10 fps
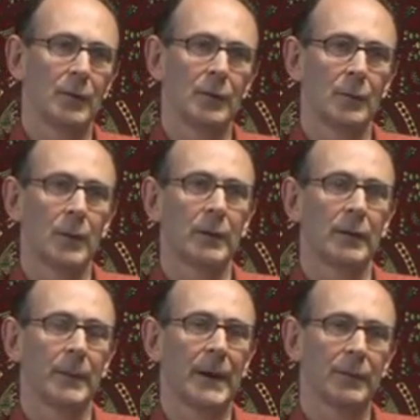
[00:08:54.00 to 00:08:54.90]
who are
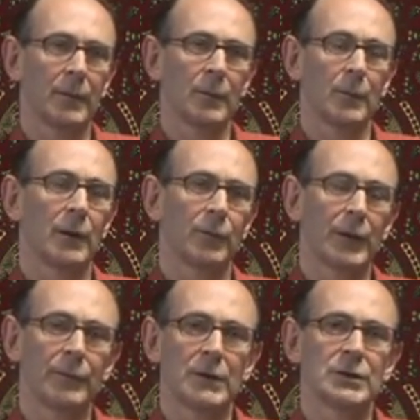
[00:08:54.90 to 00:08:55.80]
worried about the
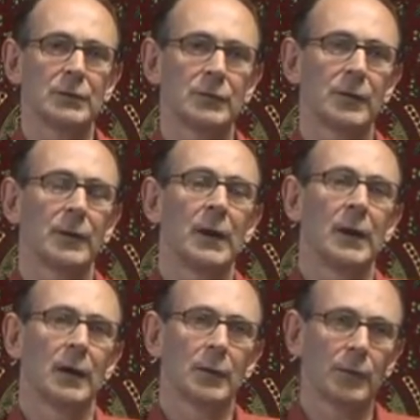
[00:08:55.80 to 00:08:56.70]
welfare of their children,
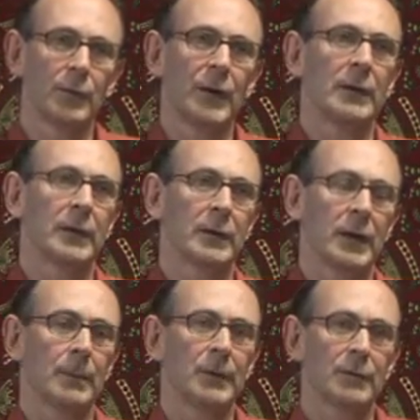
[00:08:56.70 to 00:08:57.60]
a lot of very
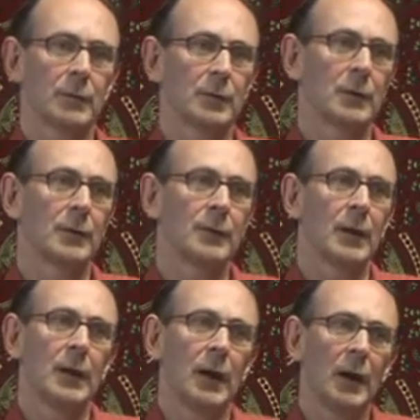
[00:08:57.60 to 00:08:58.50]
unhappy toddlers,
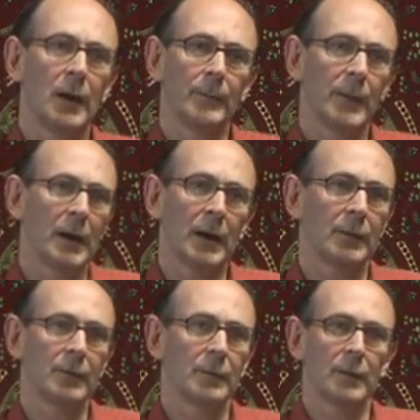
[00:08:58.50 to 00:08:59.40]

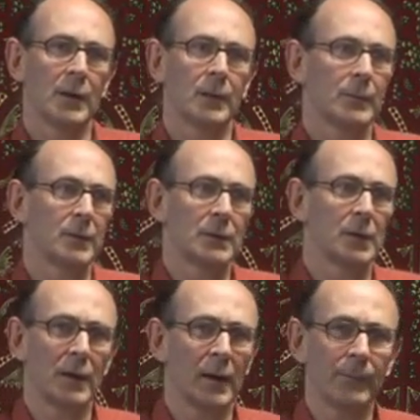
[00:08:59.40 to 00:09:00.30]
and
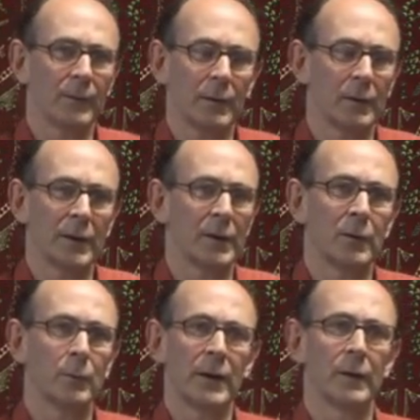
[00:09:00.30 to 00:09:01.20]
absolutely
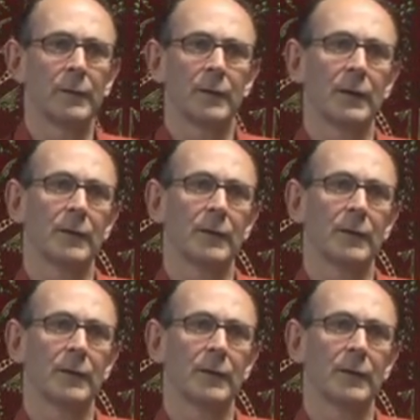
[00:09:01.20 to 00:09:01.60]
no winners